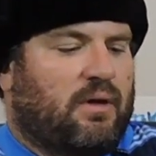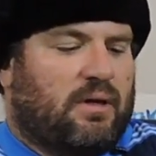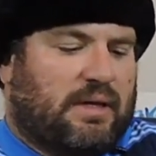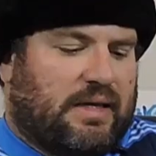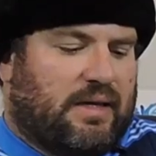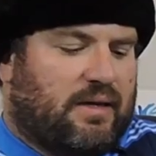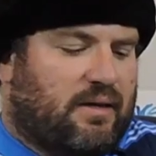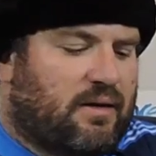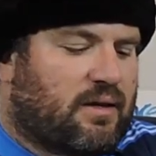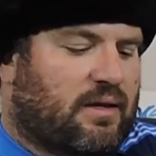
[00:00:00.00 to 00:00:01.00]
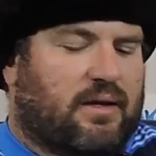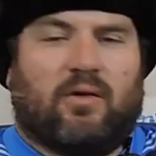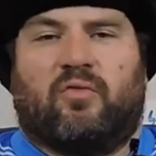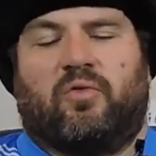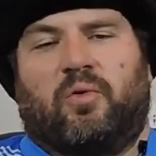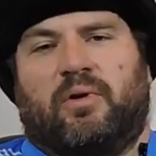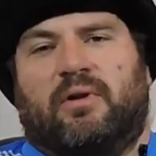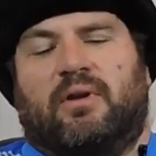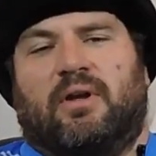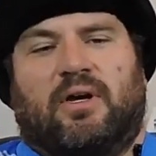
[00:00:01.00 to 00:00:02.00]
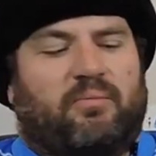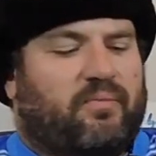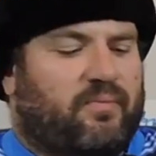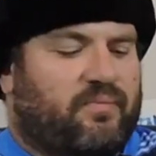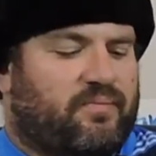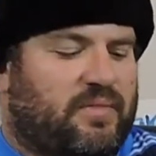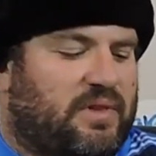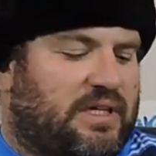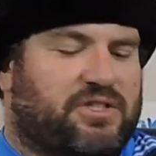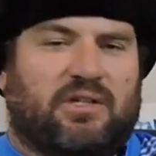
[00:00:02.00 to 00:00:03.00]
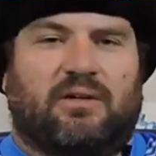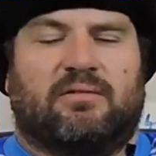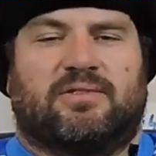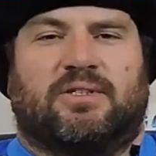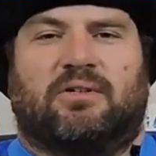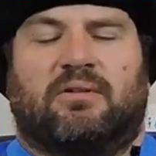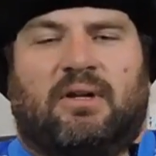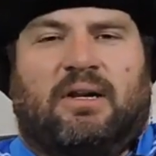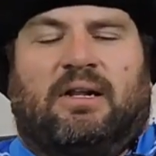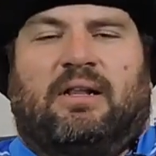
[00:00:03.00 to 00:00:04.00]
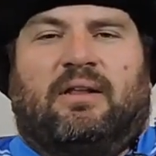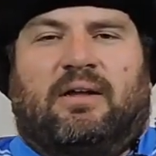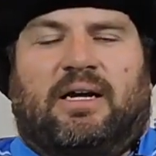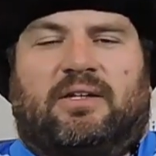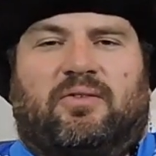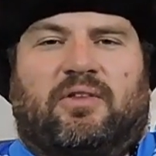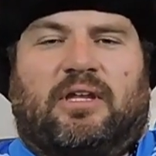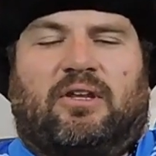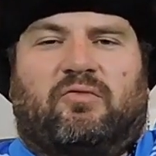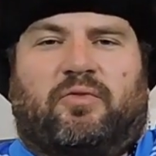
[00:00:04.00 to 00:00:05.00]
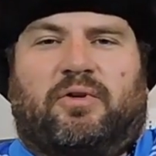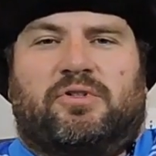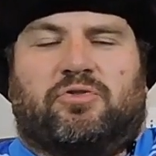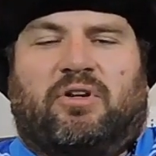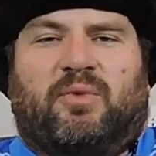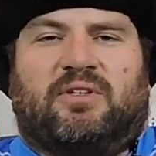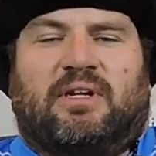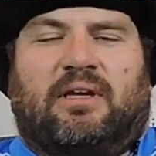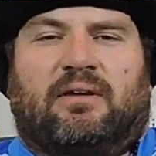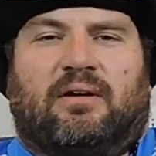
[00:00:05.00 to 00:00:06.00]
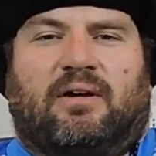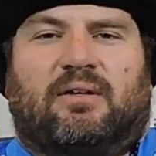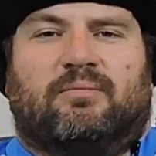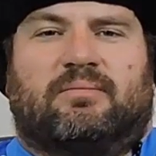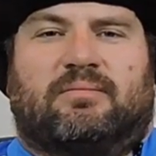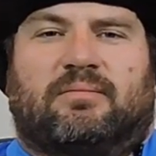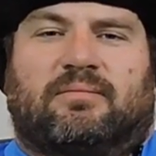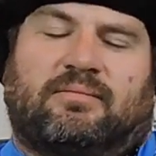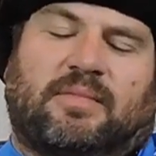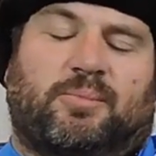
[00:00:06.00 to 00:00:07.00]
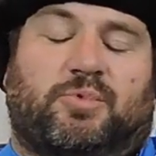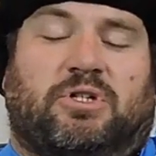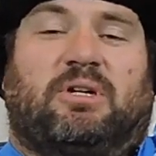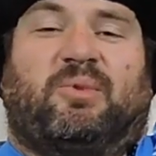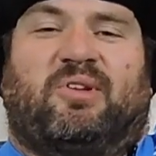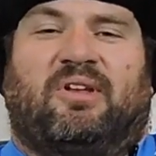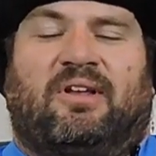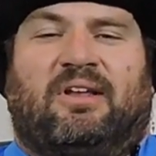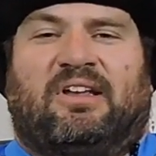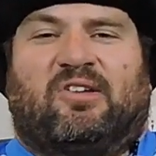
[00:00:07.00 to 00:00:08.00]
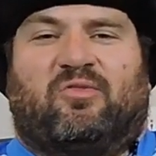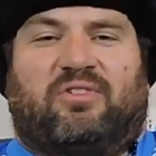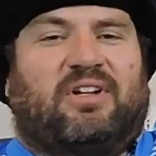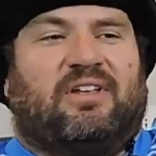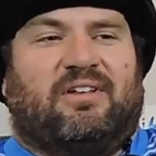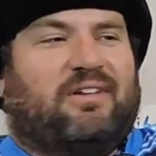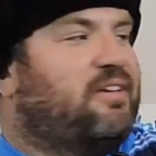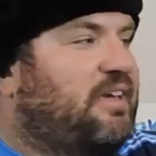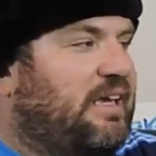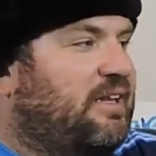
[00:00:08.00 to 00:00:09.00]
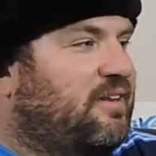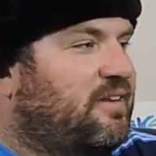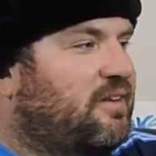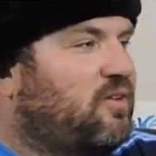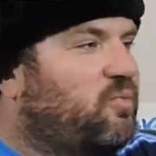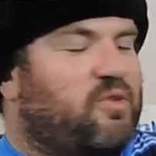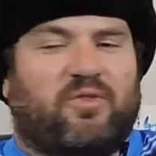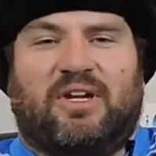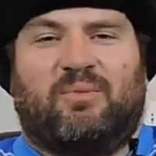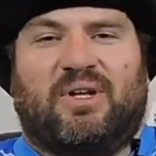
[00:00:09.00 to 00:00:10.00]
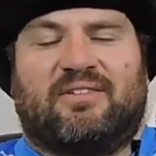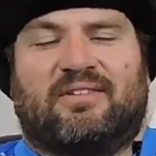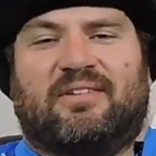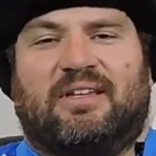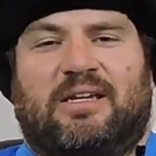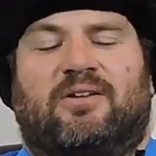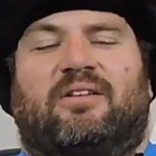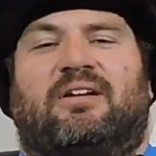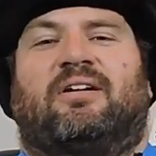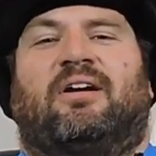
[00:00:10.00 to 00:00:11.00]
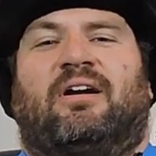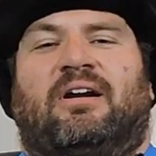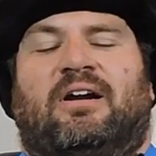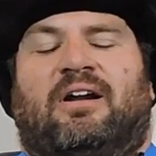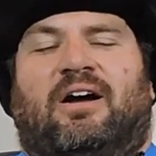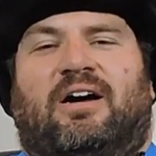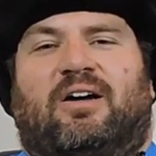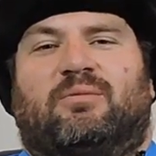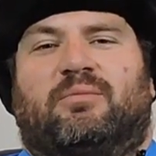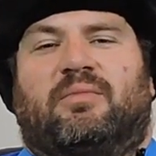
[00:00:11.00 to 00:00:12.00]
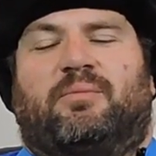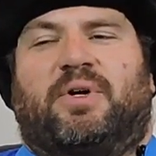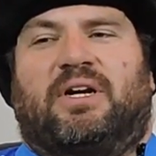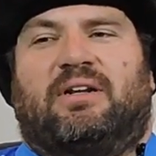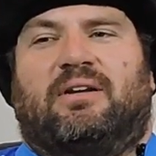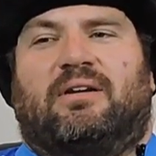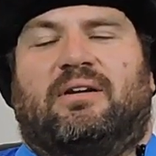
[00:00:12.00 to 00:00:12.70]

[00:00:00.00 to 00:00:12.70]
and go forward and let you know. So I do thank you for joining me today. I'm trying to be funny, and there will be funny bits here and there. But